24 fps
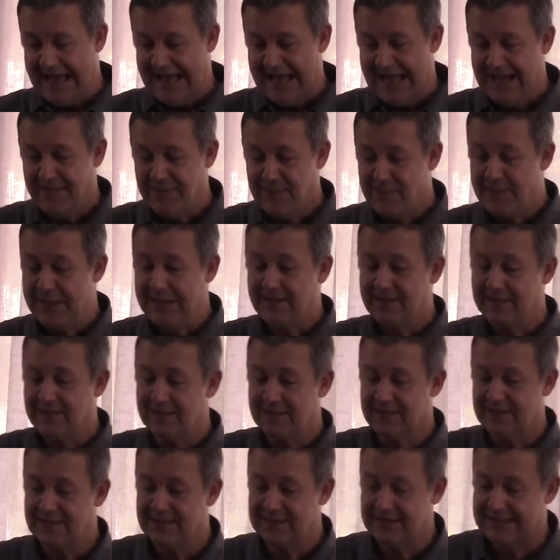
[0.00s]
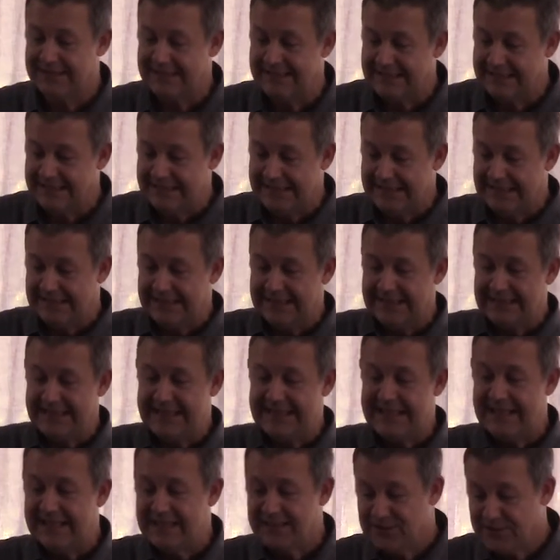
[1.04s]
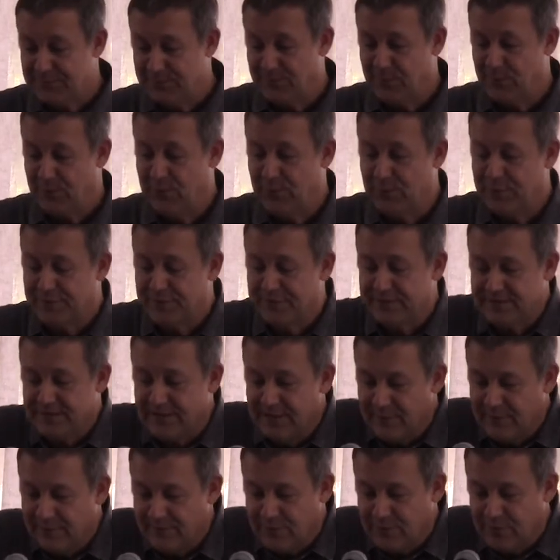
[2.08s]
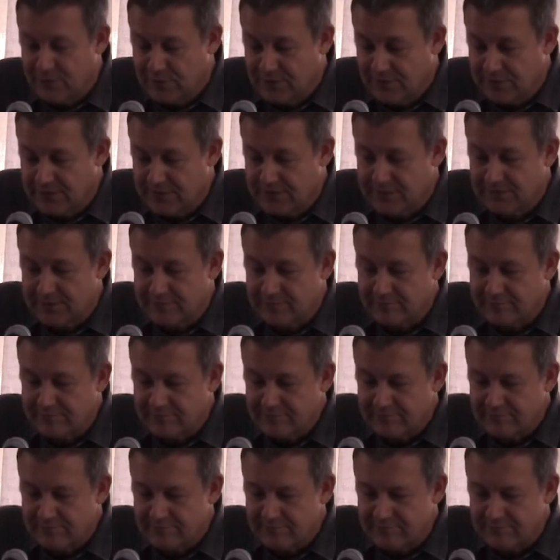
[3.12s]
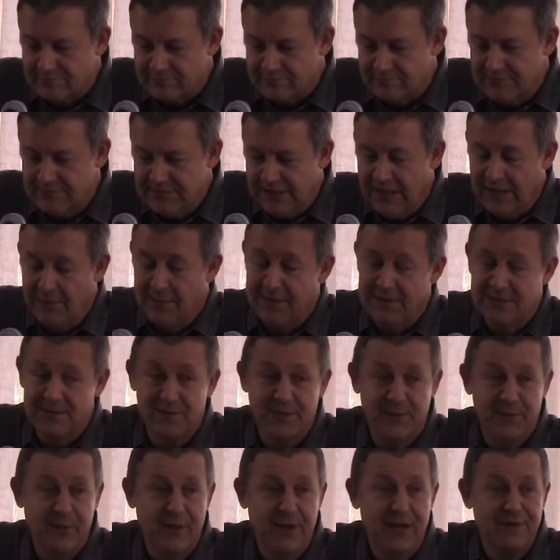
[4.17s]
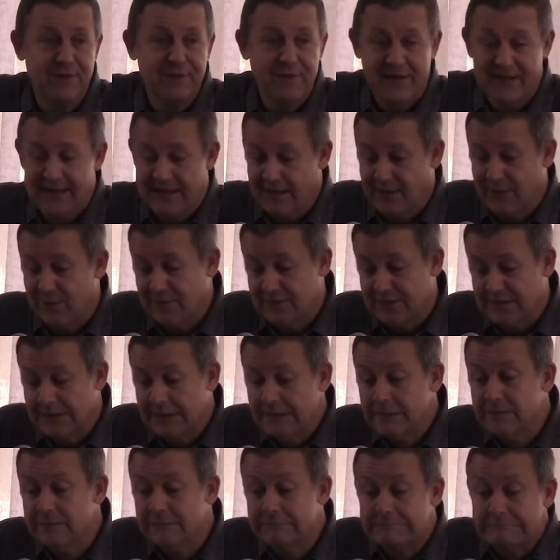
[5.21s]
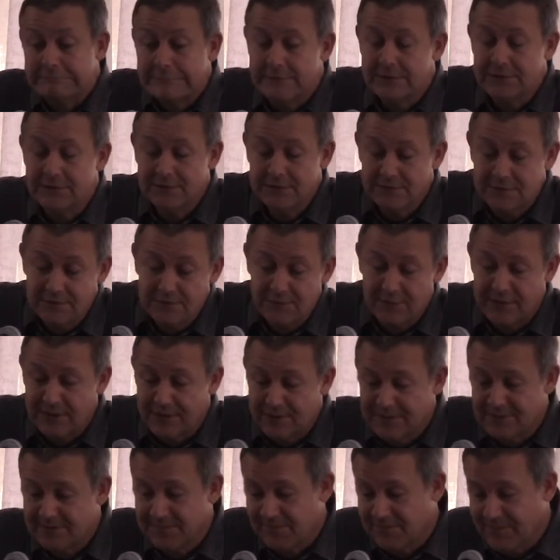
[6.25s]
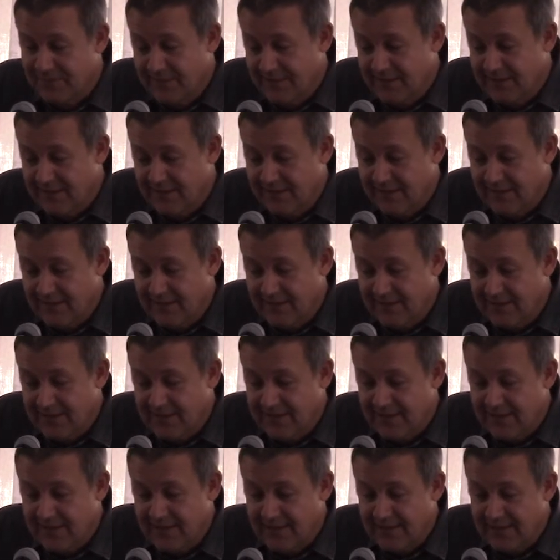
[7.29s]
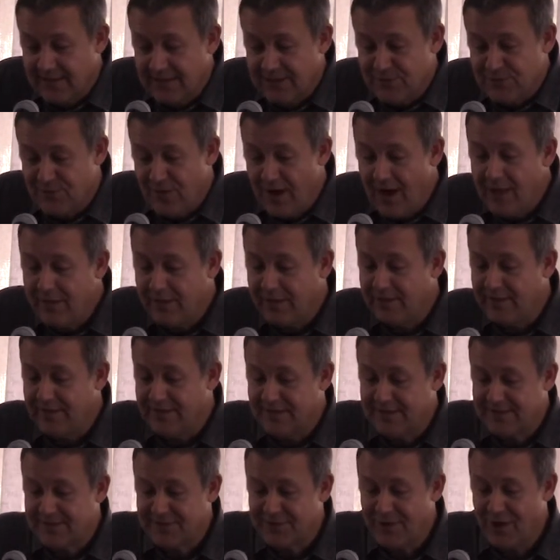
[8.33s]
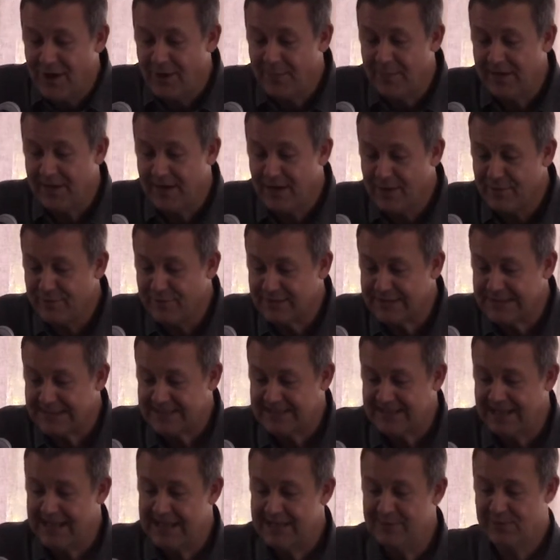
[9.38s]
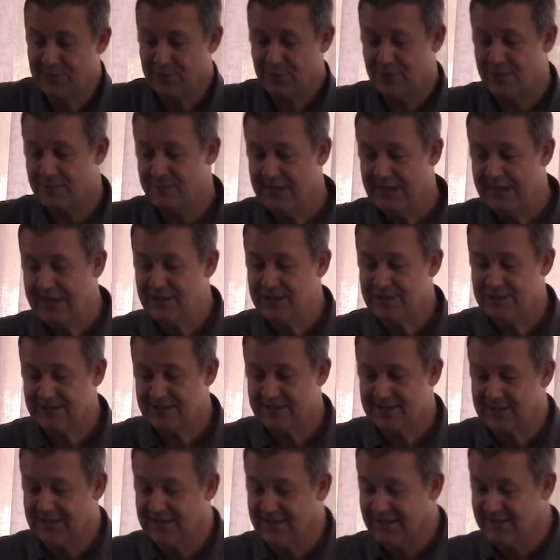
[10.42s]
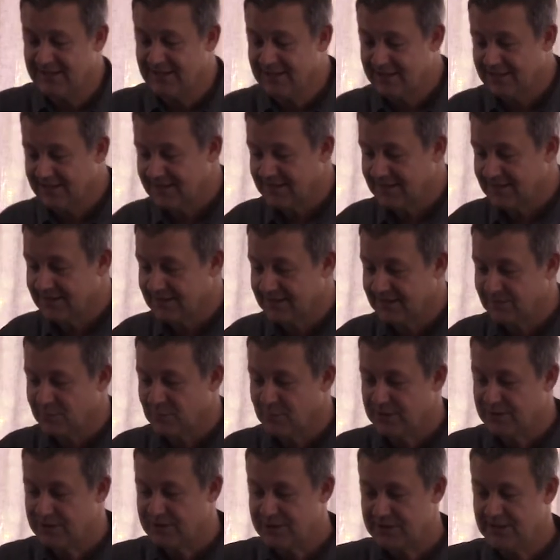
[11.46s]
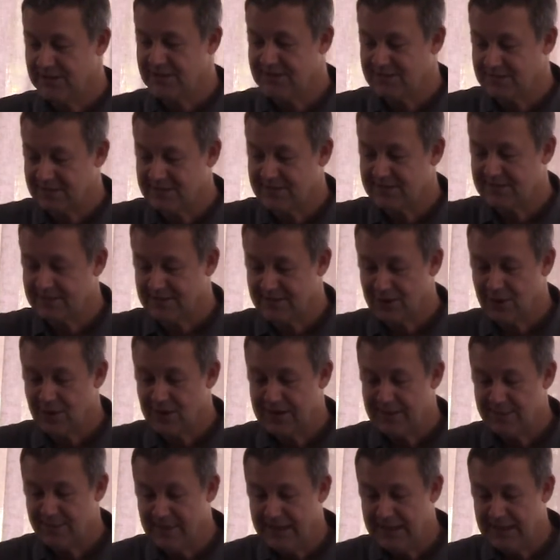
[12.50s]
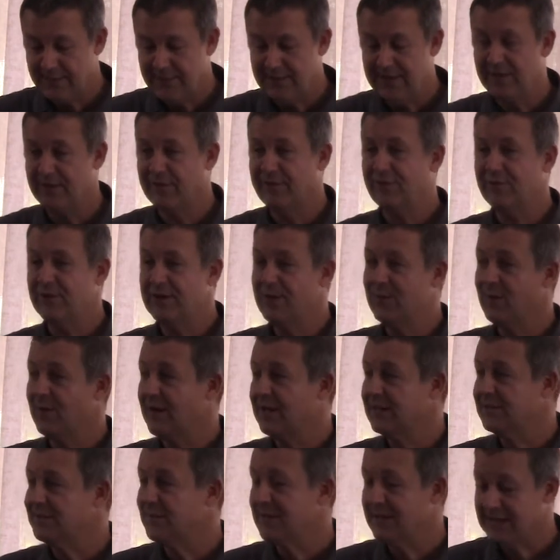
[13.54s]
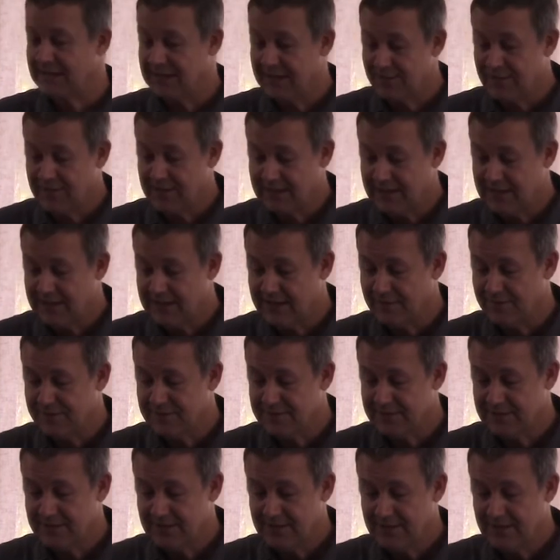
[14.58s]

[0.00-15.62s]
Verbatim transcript: And the bit that gets spoiled for some, of course, and I must admit, when I found out, I was like, mm, mm, well, is rather than the star being over a stable or a manger scene, with Jesus as a tiny baby and three wise men giving the gifts,